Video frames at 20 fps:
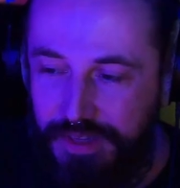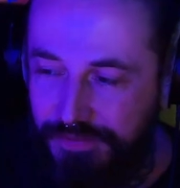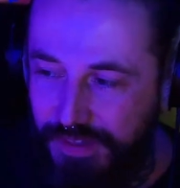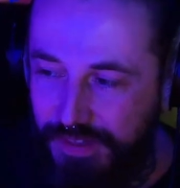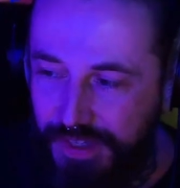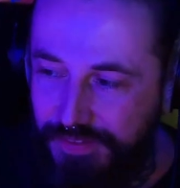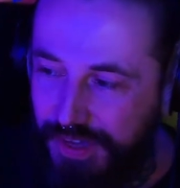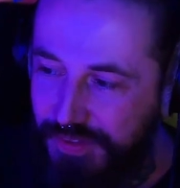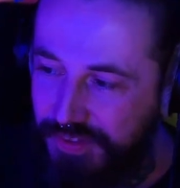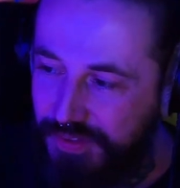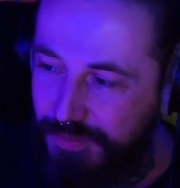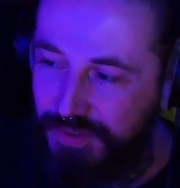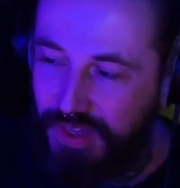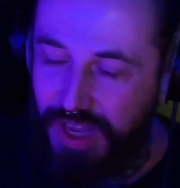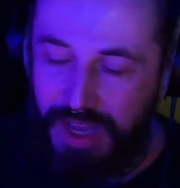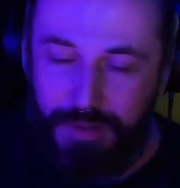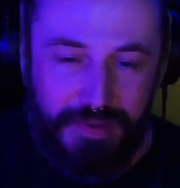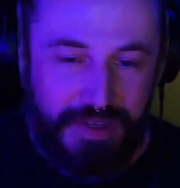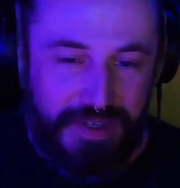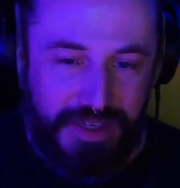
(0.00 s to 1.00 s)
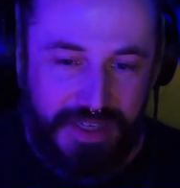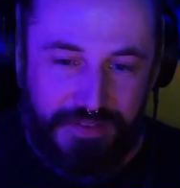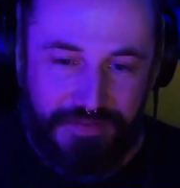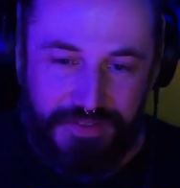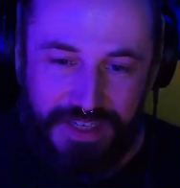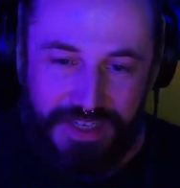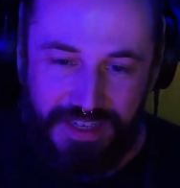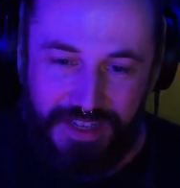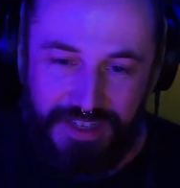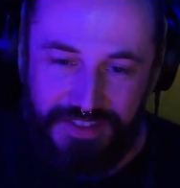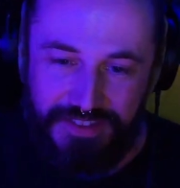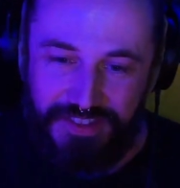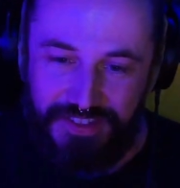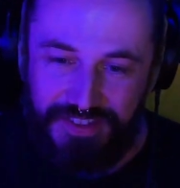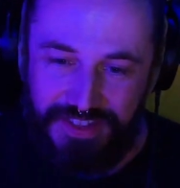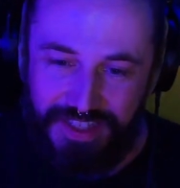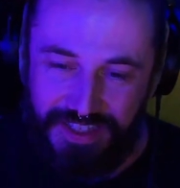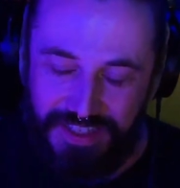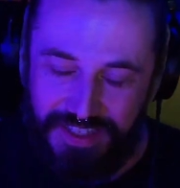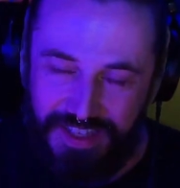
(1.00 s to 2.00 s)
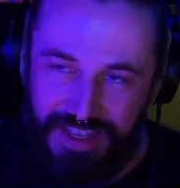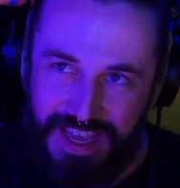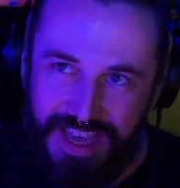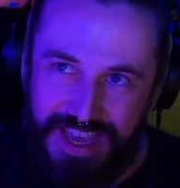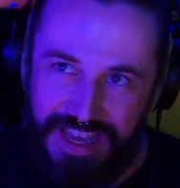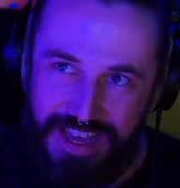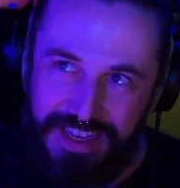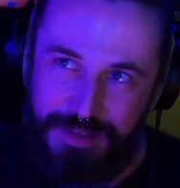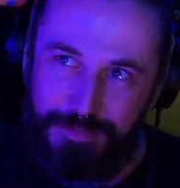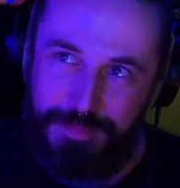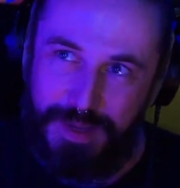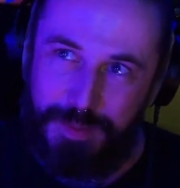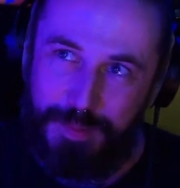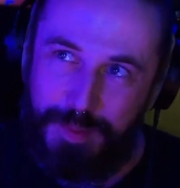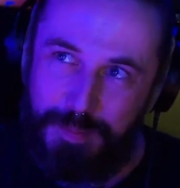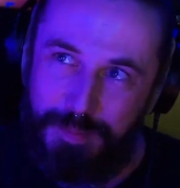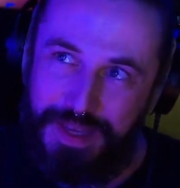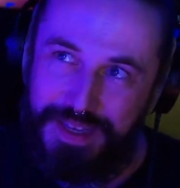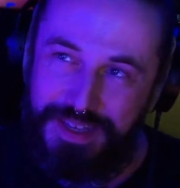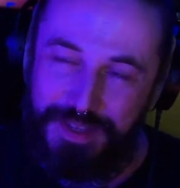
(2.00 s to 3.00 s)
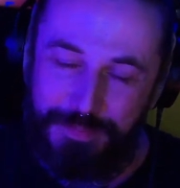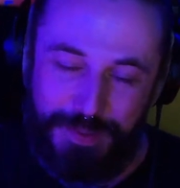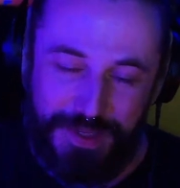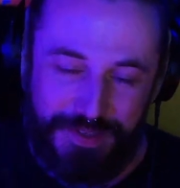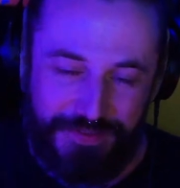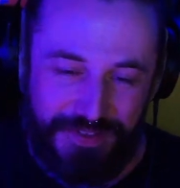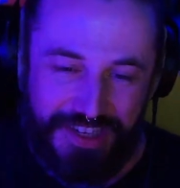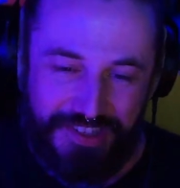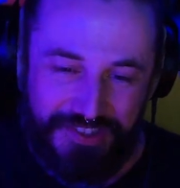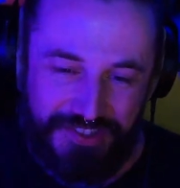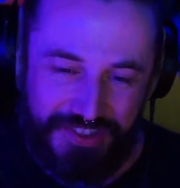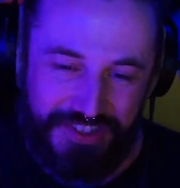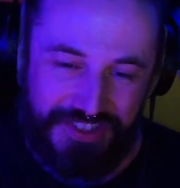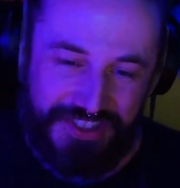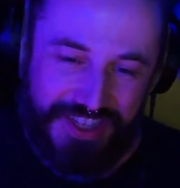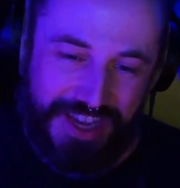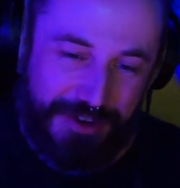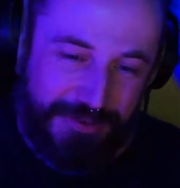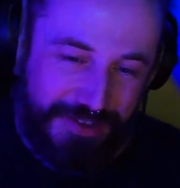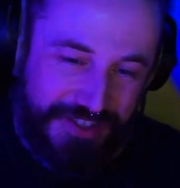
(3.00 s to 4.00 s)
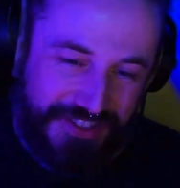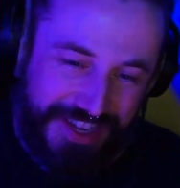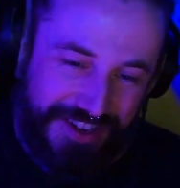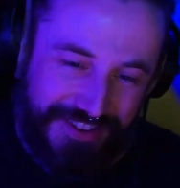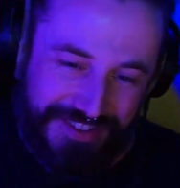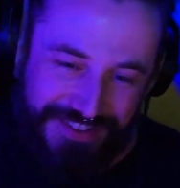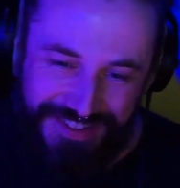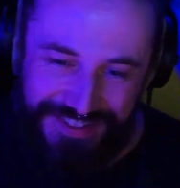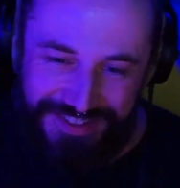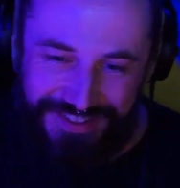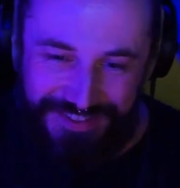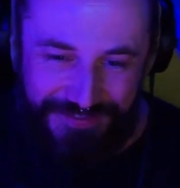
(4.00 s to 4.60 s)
if I have some time in an evening, I just think, hey, I could maybe make a bit of extra scary sound and